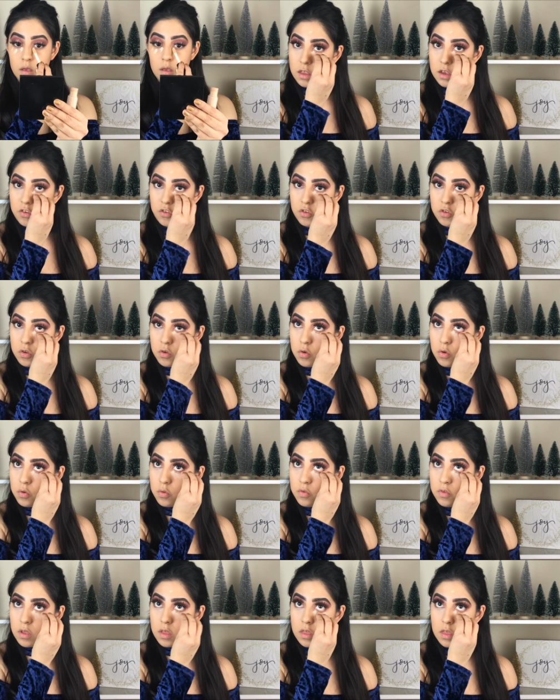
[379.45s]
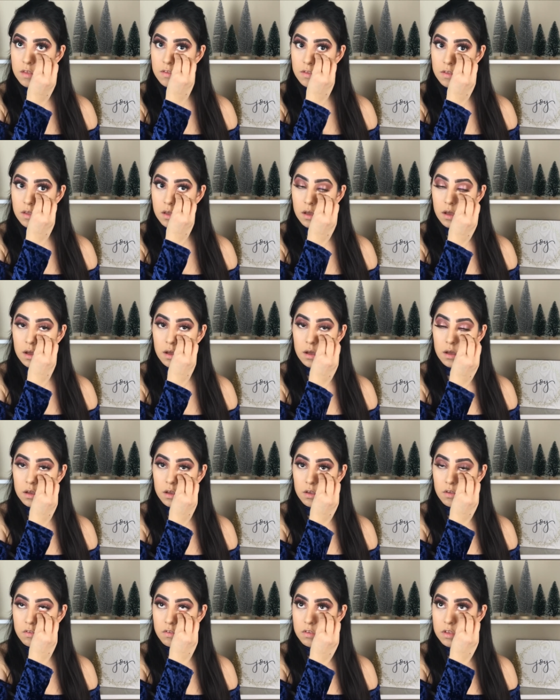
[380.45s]
I chose this
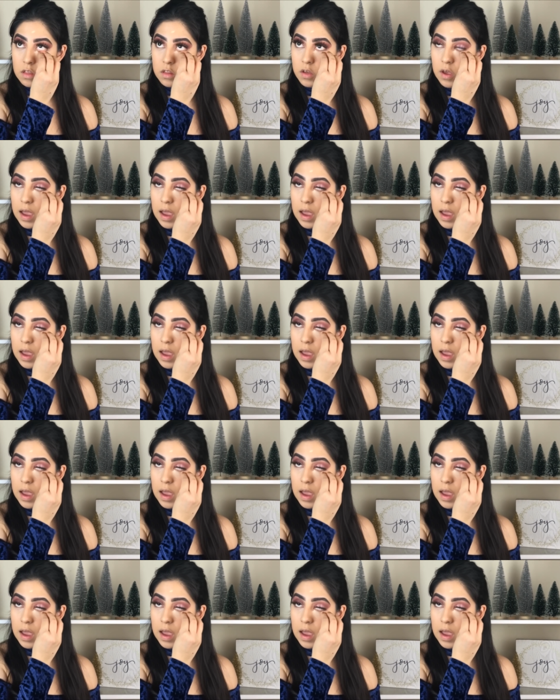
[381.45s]
concealer.